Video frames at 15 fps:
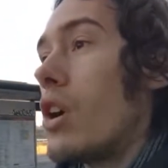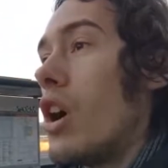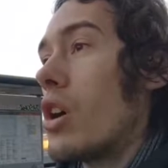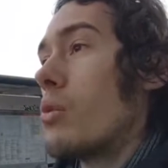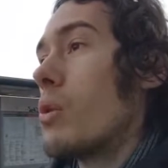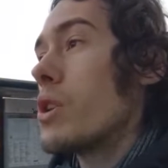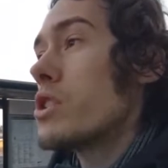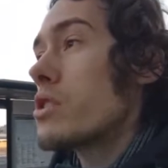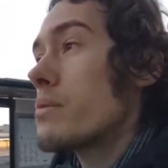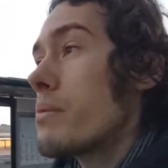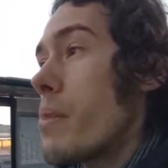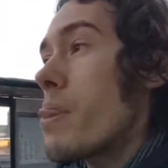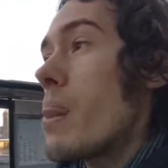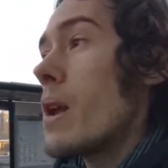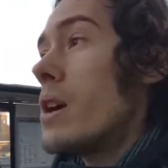Hogwarts,
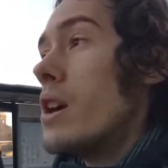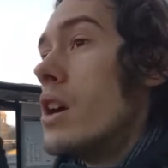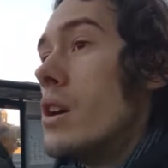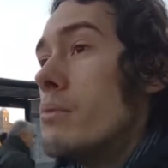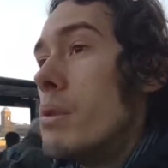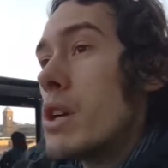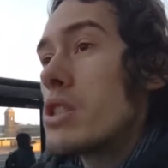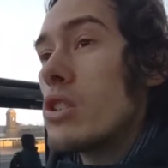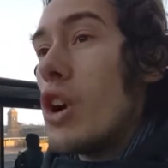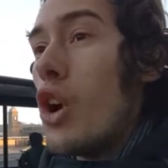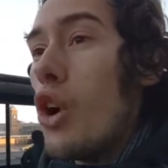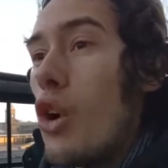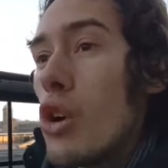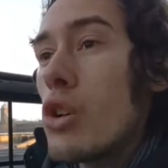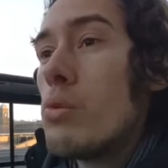but
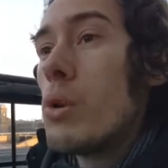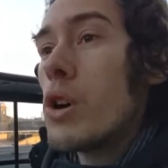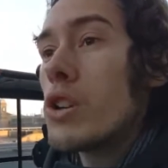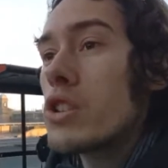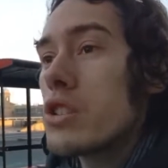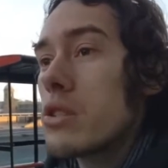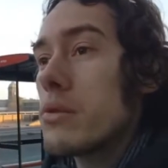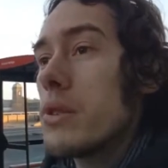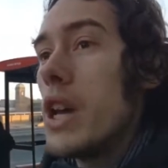Hogwarts